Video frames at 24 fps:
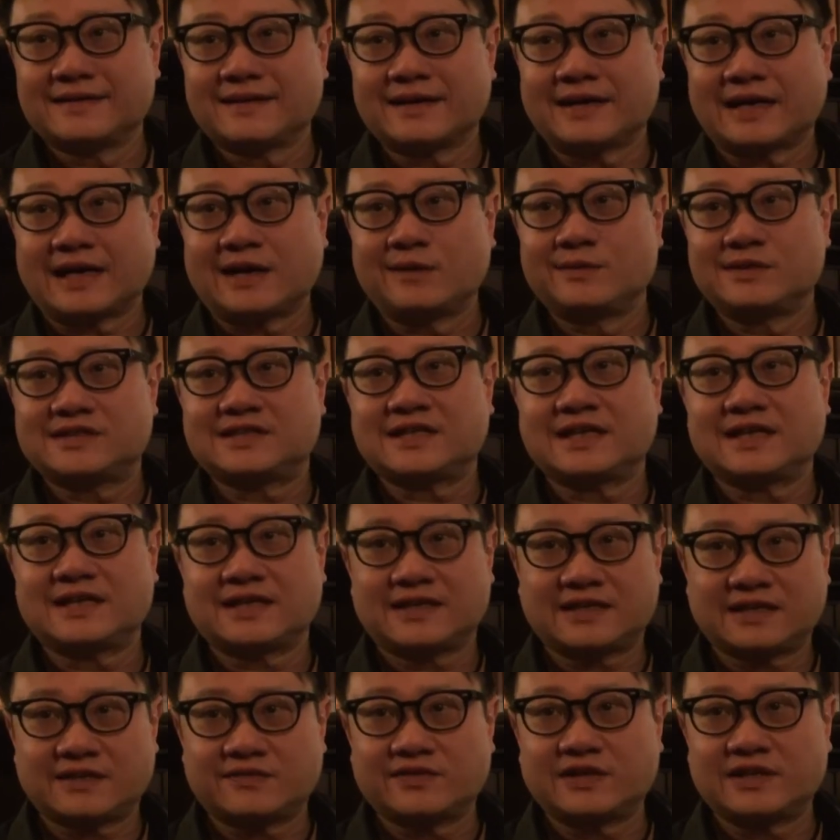and I would say
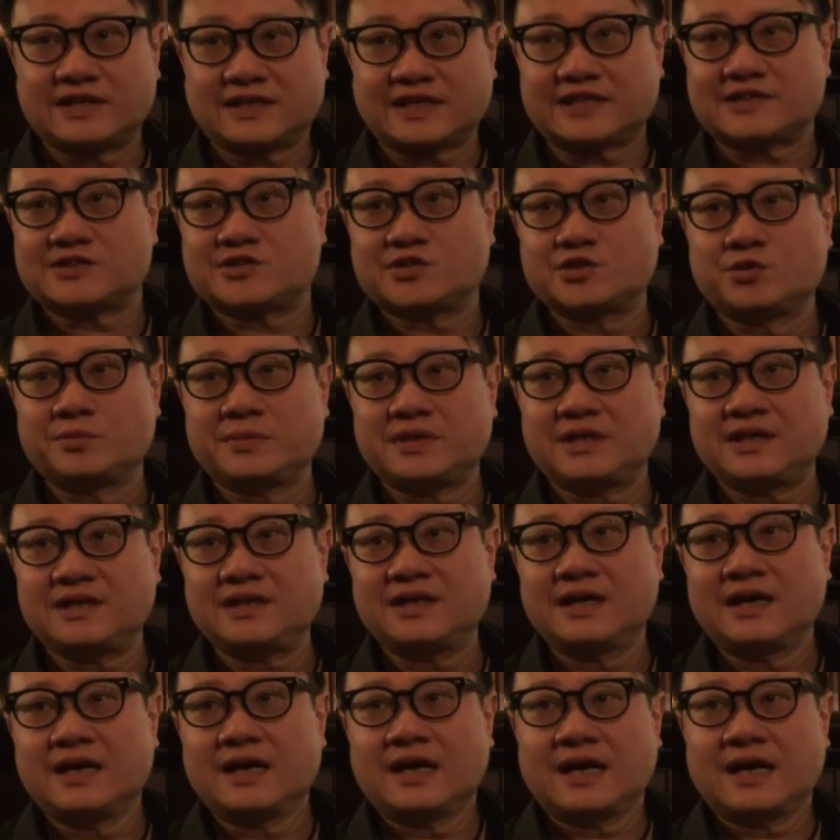that definitely Tatsumi